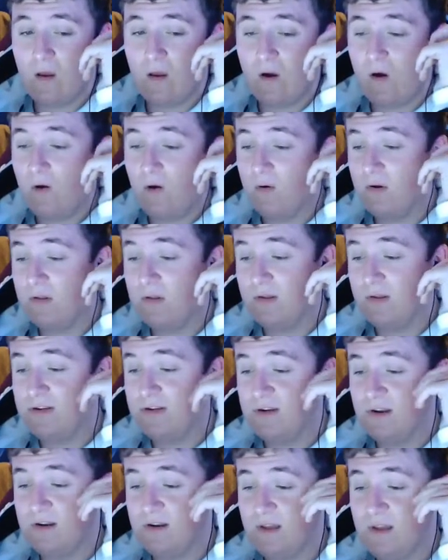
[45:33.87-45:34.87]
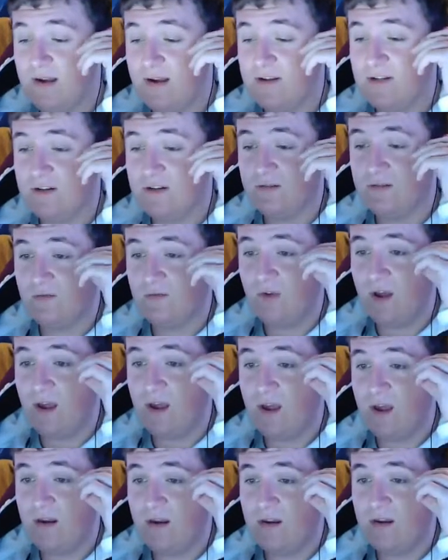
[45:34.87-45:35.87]
Oh, collision detection.
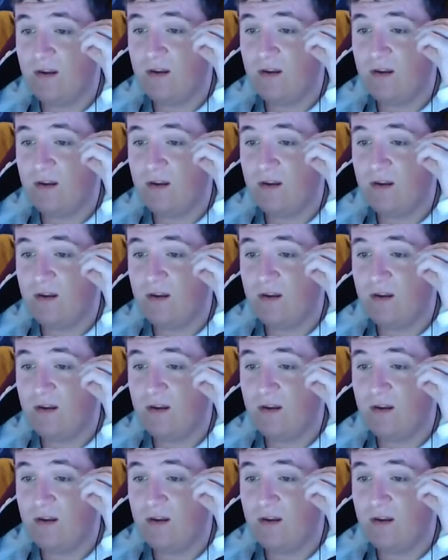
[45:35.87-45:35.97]
Right.